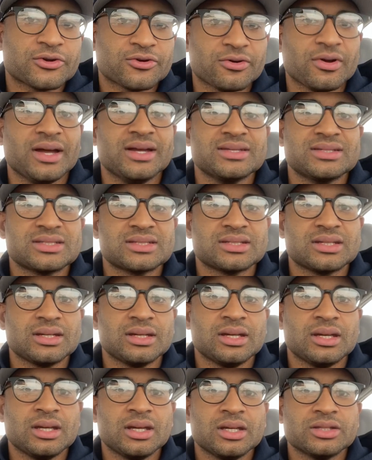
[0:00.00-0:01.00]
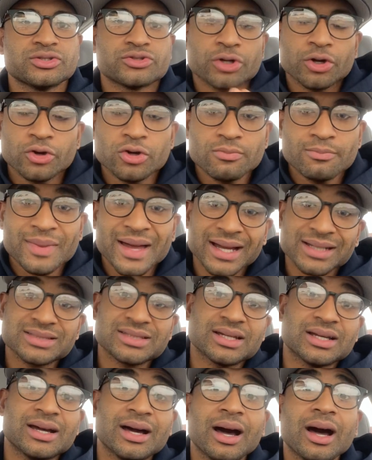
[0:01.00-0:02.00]
Christ. Turn back
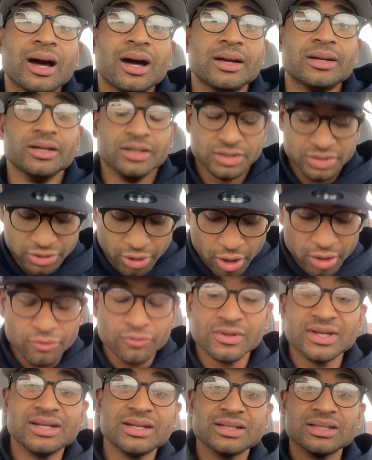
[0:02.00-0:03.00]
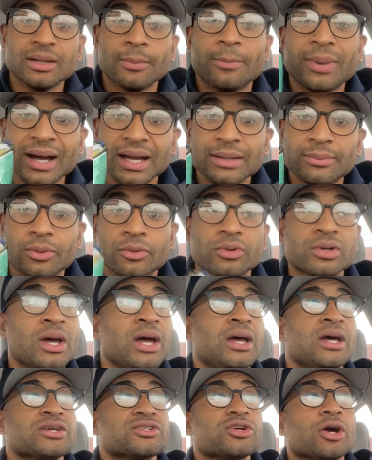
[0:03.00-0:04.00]
to God. Start reading your Bible.
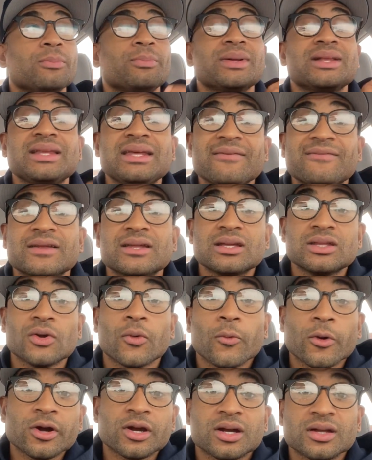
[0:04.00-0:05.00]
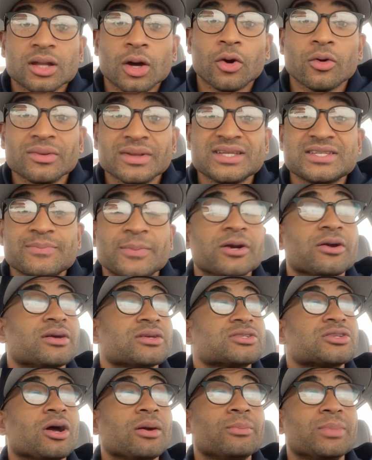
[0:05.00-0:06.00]
Start believing in the work of the Holy Spirit.
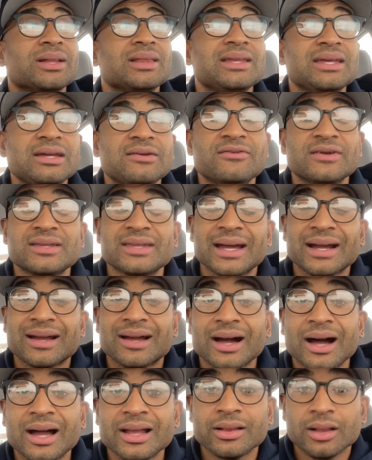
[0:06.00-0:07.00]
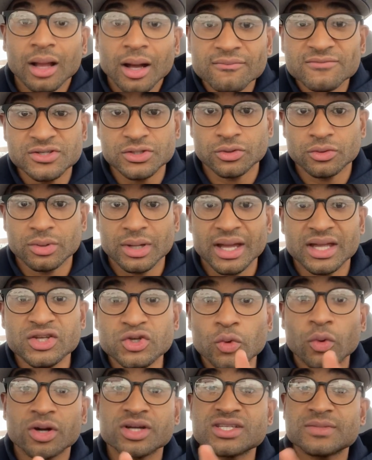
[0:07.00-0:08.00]
Start believing that God loves you and
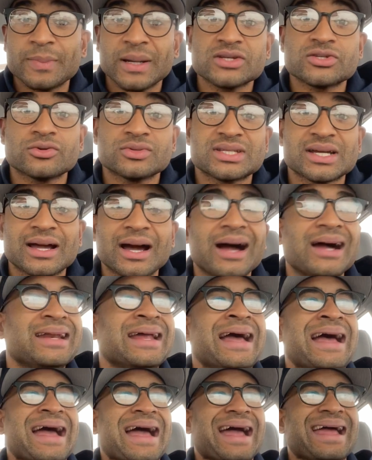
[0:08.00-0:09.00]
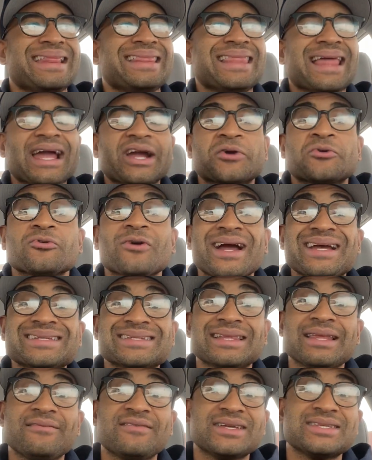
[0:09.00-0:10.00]
you are special to God. And let Christ
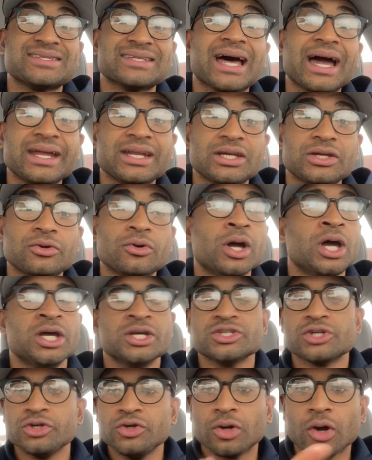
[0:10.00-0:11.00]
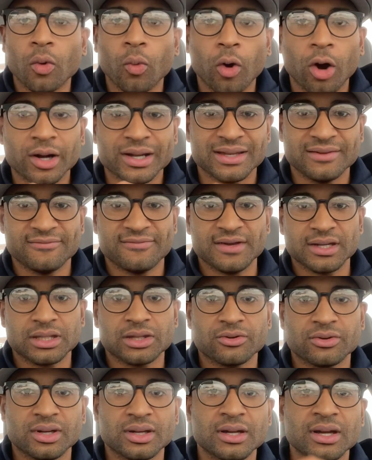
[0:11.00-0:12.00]
live inside of you so you can walk in
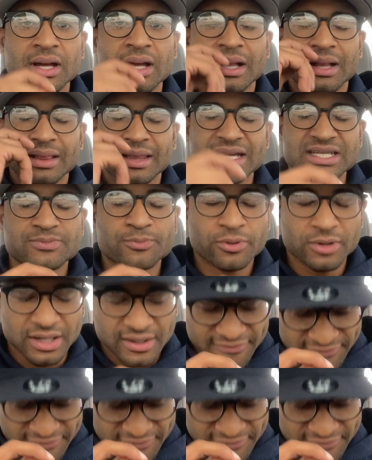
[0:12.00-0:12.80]
victory. Let's pray.